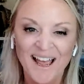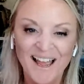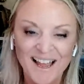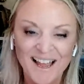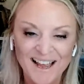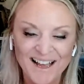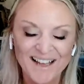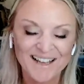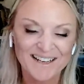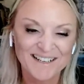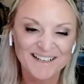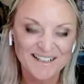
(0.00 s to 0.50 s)

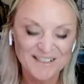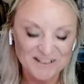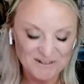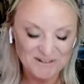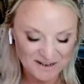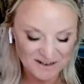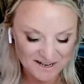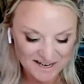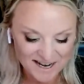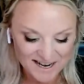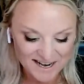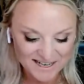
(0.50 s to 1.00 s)
And you
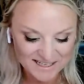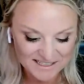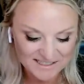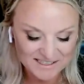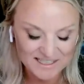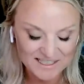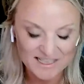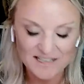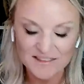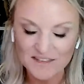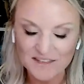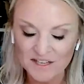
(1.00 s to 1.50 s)
can kind of
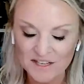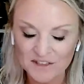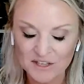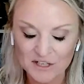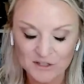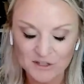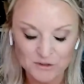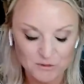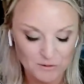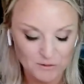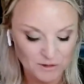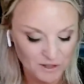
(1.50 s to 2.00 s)
see, and
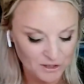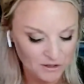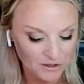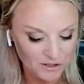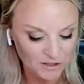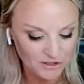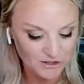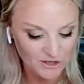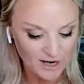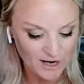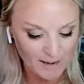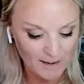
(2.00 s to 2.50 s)
they're doing a
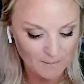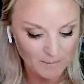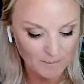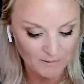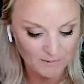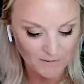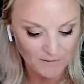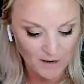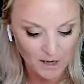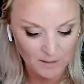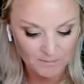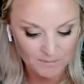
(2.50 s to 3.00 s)
good job
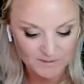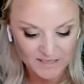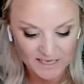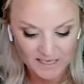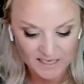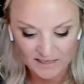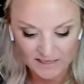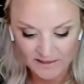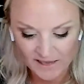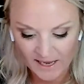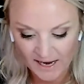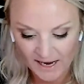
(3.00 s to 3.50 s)
of
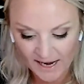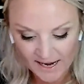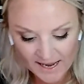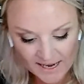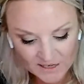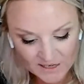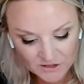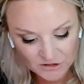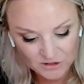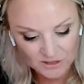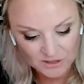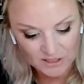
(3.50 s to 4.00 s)
updating that. I
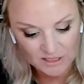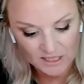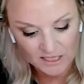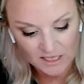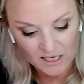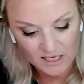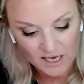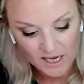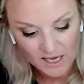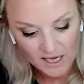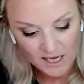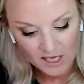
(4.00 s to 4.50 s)
actually
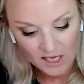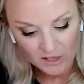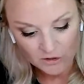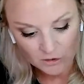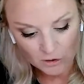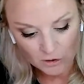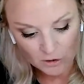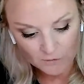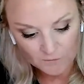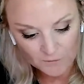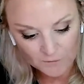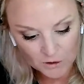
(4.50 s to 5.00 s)
think
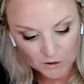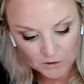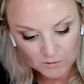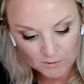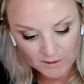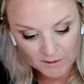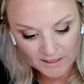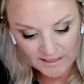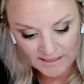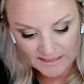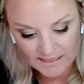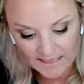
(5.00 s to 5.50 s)
so. The first
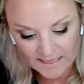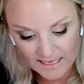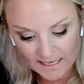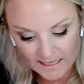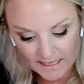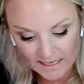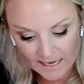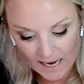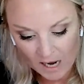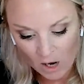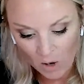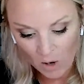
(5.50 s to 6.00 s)
one is
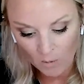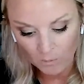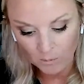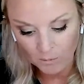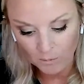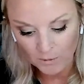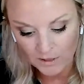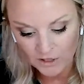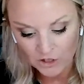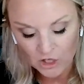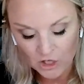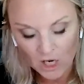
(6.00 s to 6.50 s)
get help,
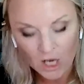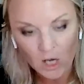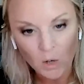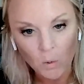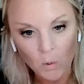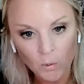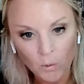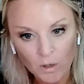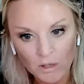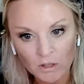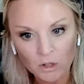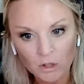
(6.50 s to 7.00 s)
which
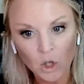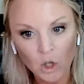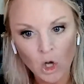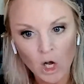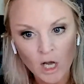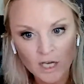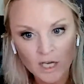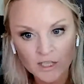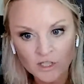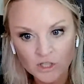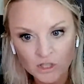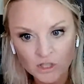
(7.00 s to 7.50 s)
will
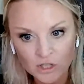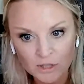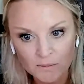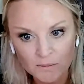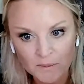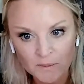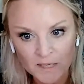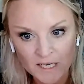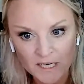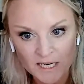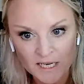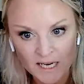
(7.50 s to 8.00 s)
launch the
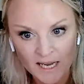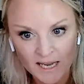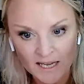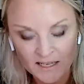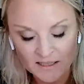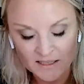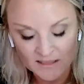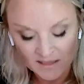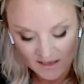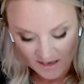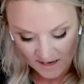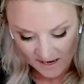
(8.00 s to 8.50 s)

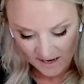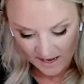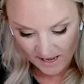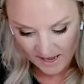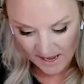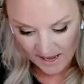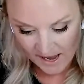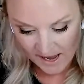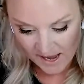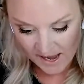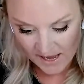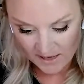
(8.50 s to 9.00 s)
beacon
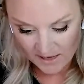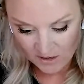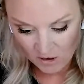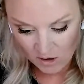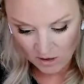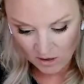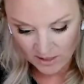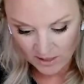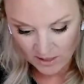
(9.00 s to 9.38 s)
and